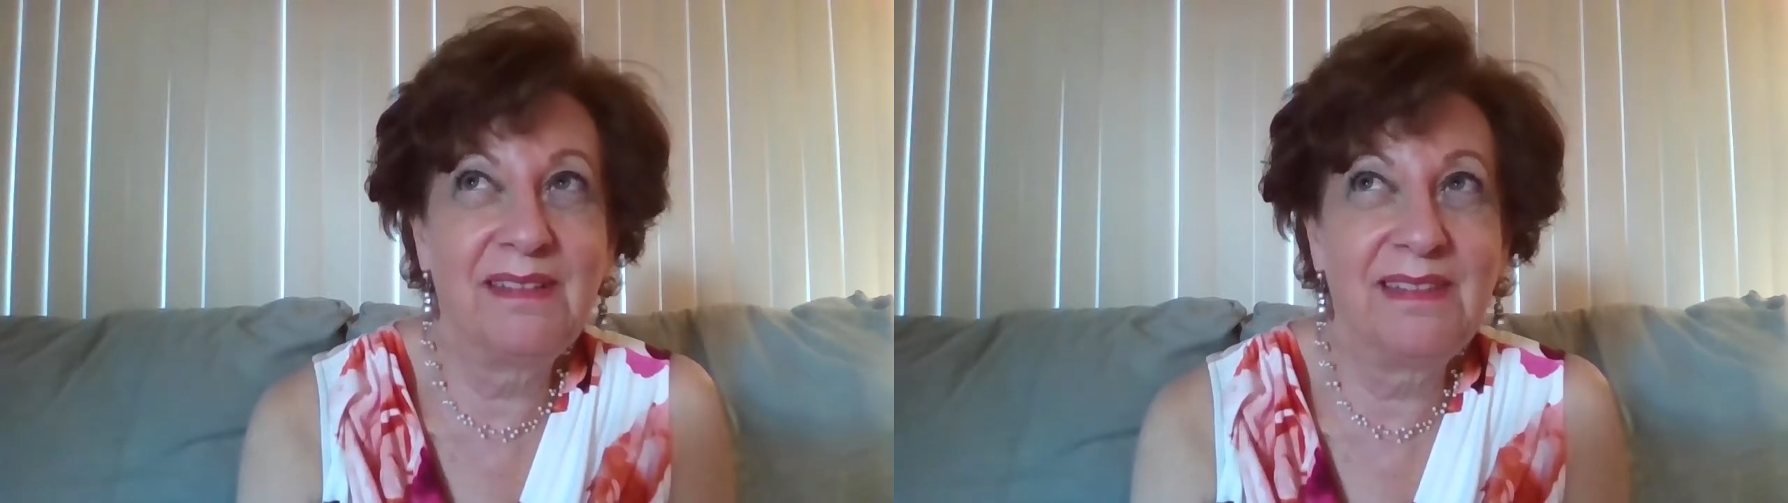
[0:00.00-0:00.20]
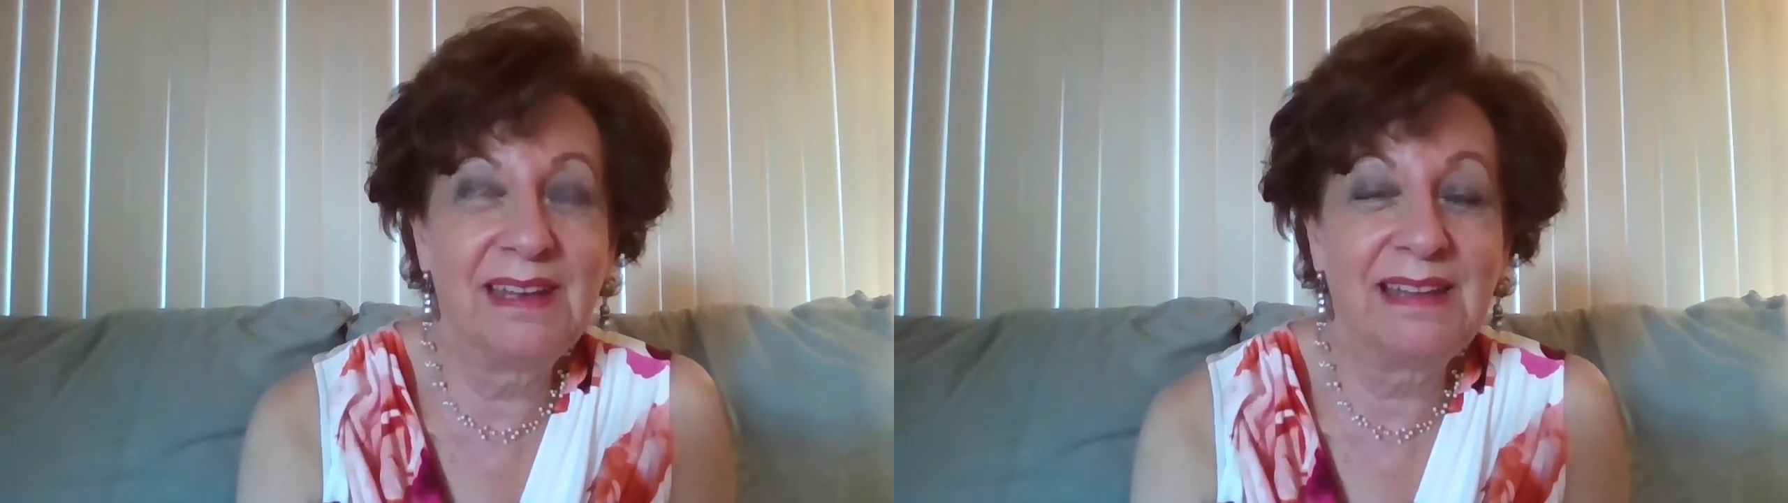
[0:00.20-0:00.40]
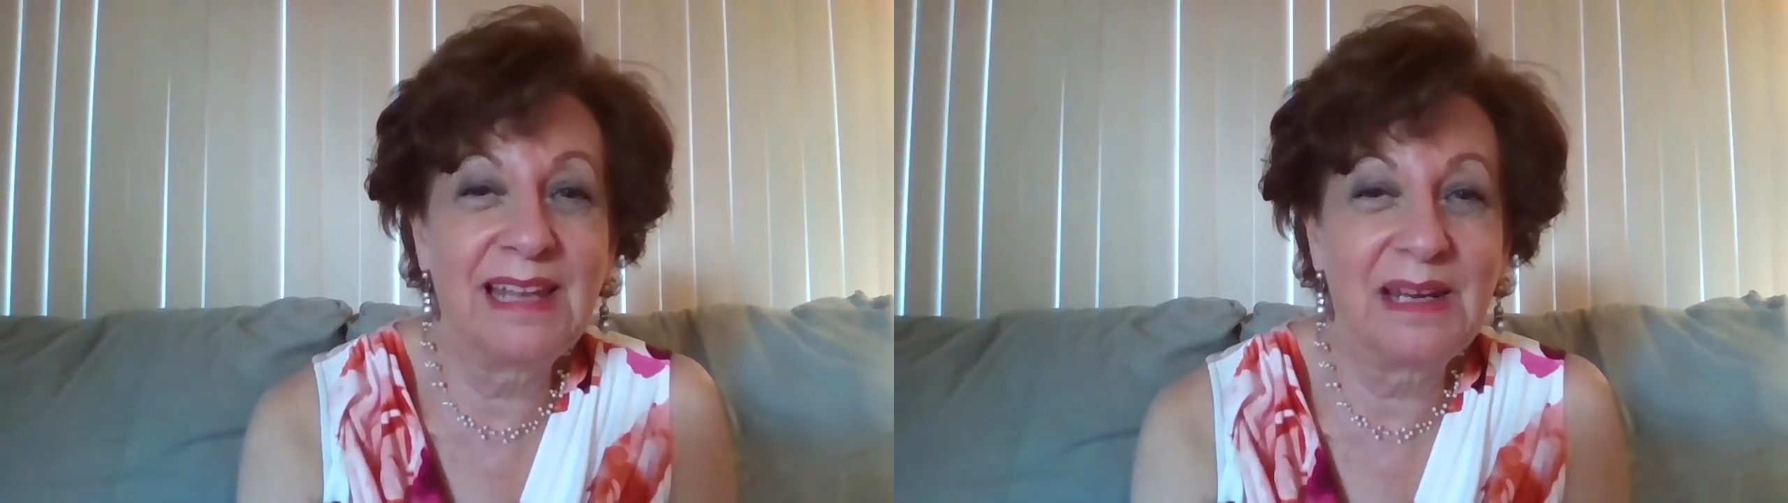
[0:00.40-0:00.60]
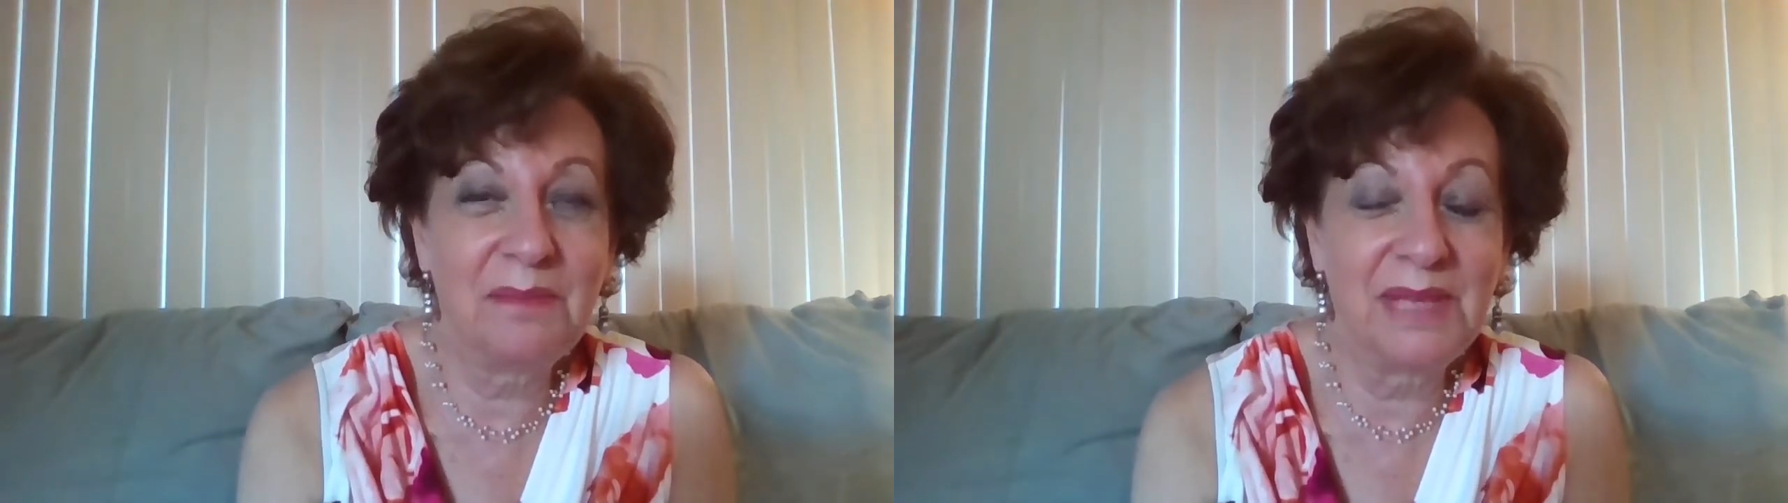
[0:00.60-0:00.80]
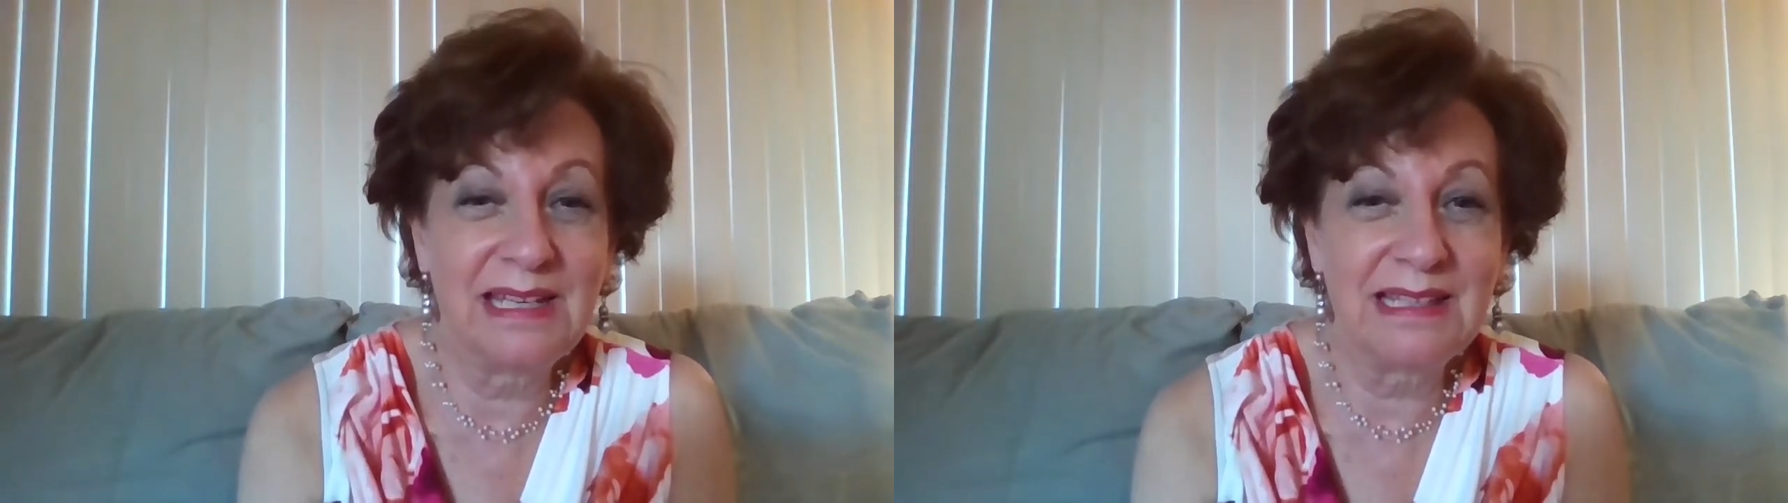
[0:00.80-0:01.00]
think that it
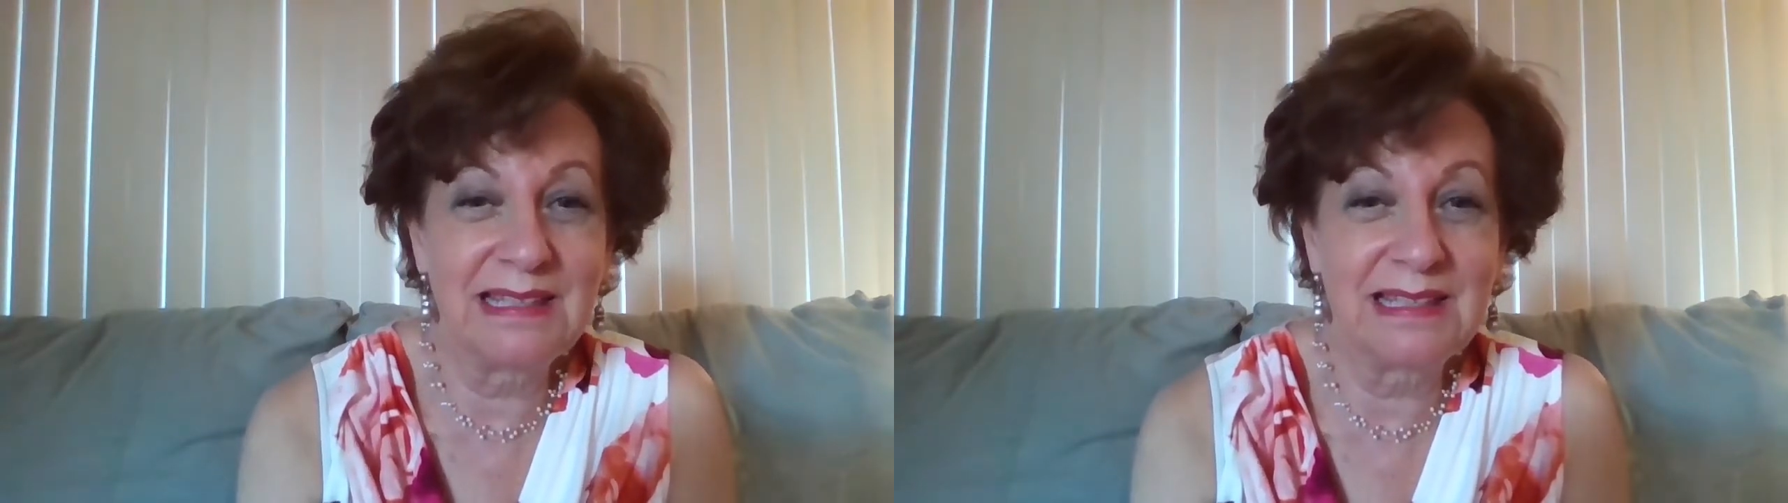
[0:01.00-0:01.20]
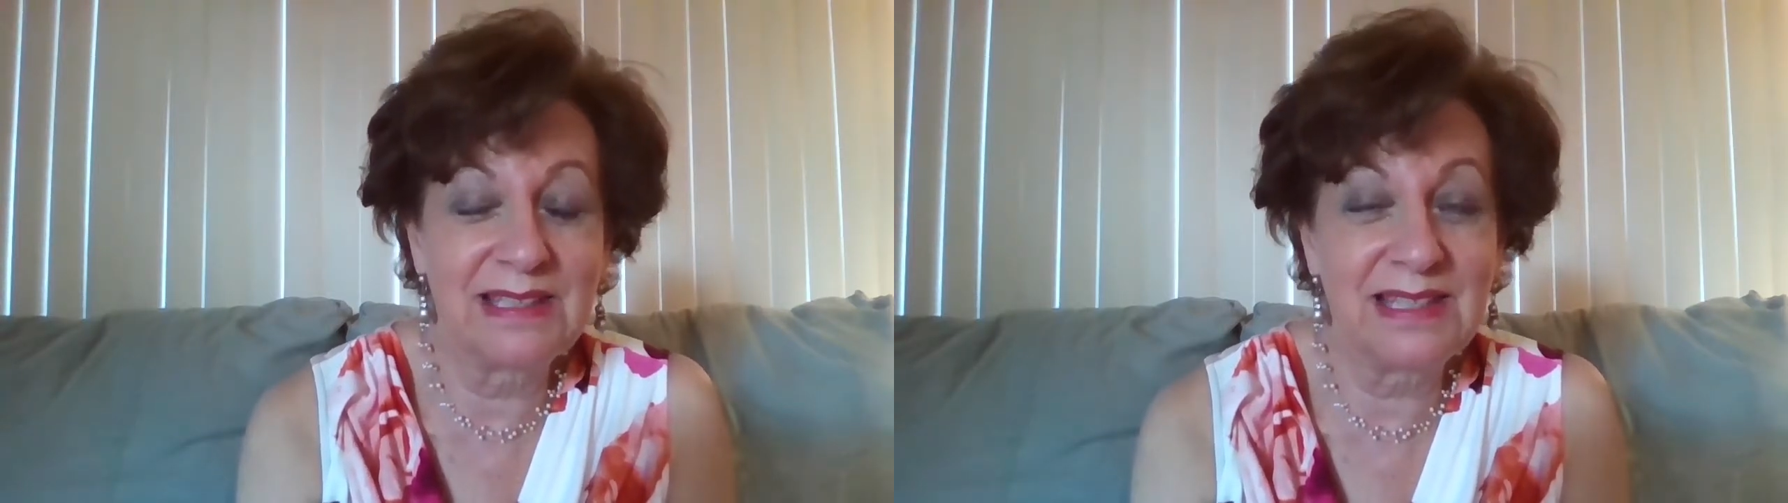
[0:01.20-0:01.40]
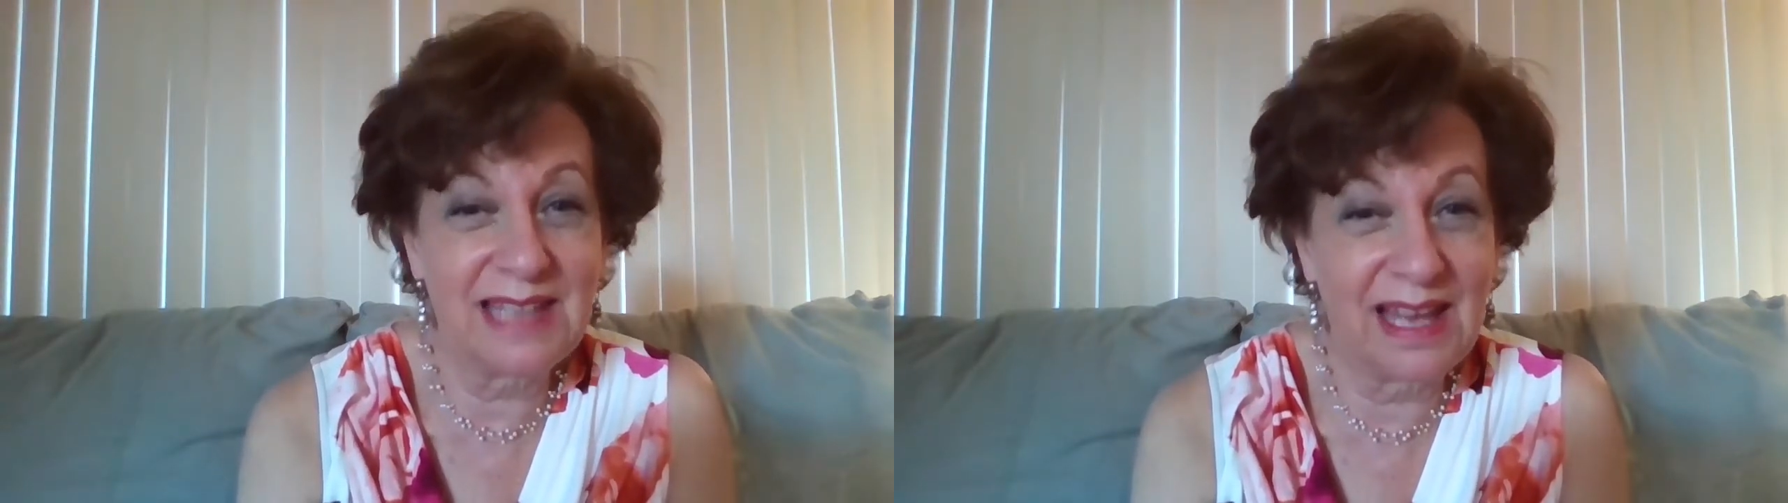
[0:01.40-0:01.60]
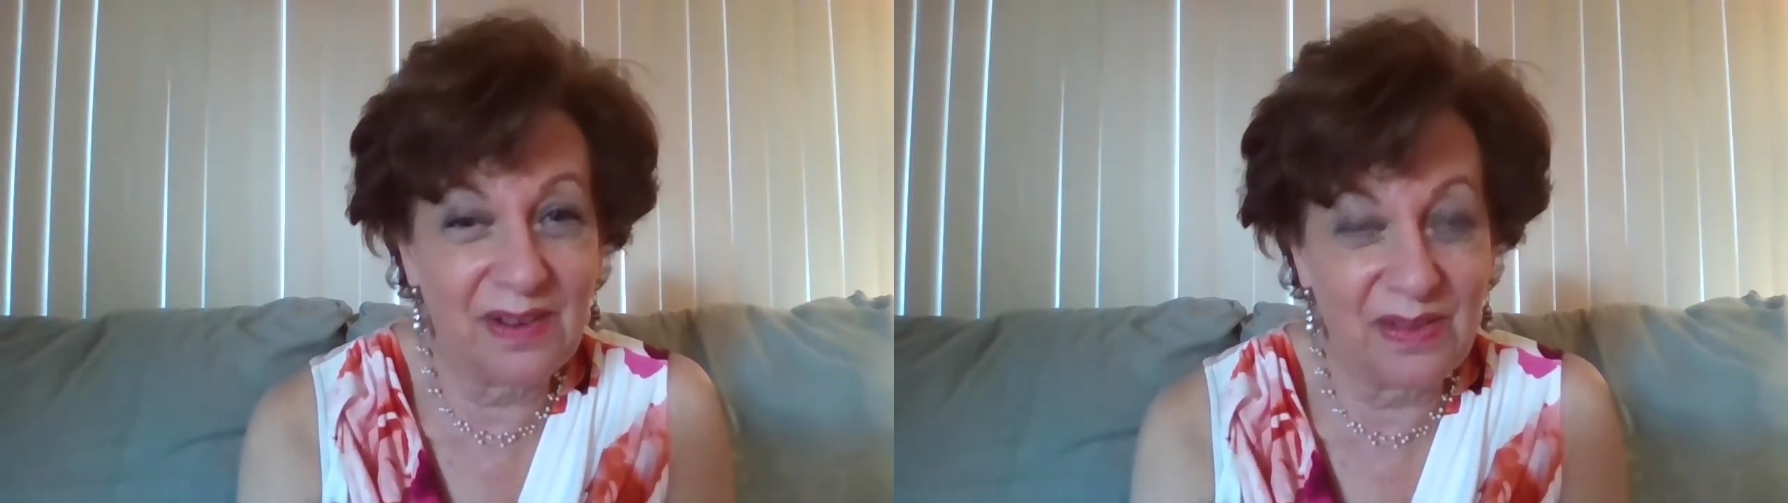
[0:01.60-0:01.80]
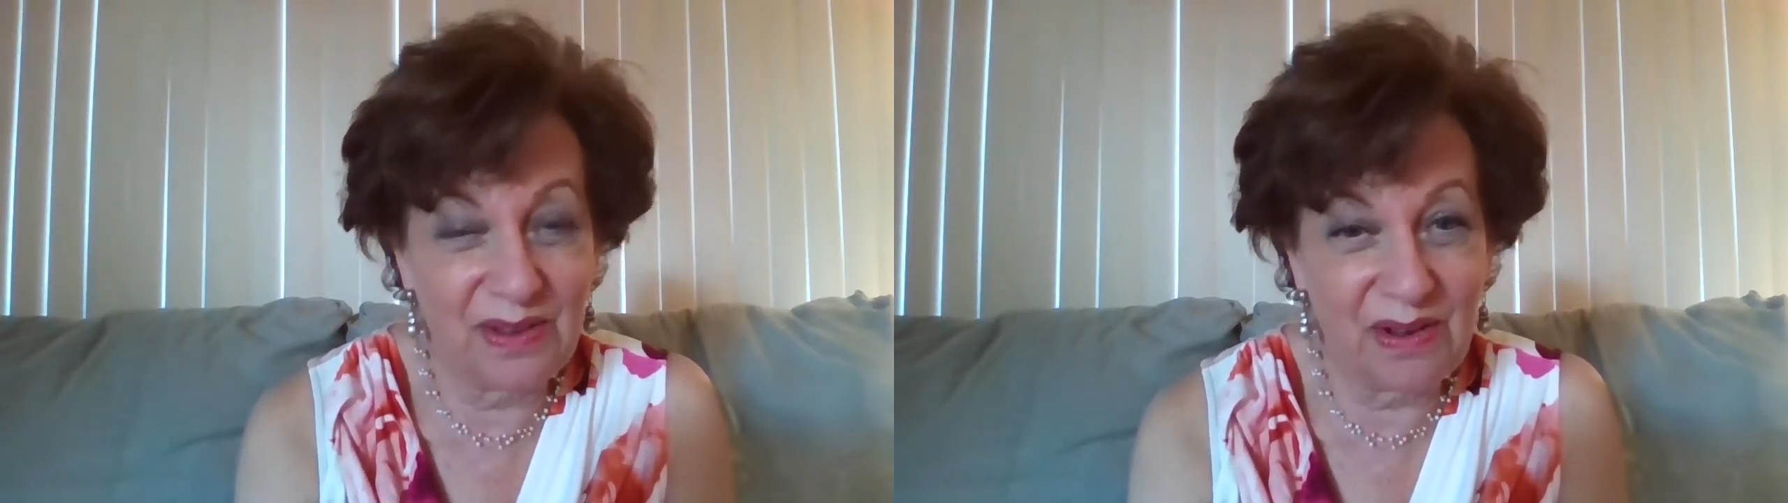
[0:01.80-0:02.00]
means to
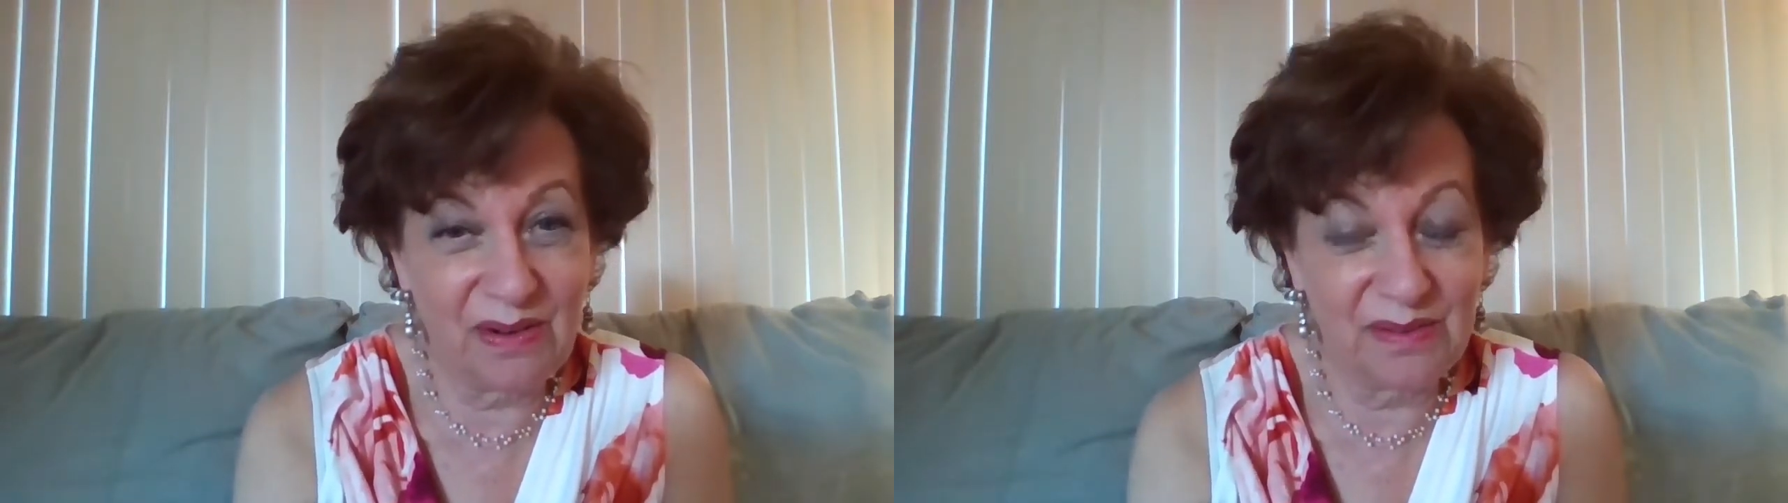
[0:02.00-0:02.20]
settle, though.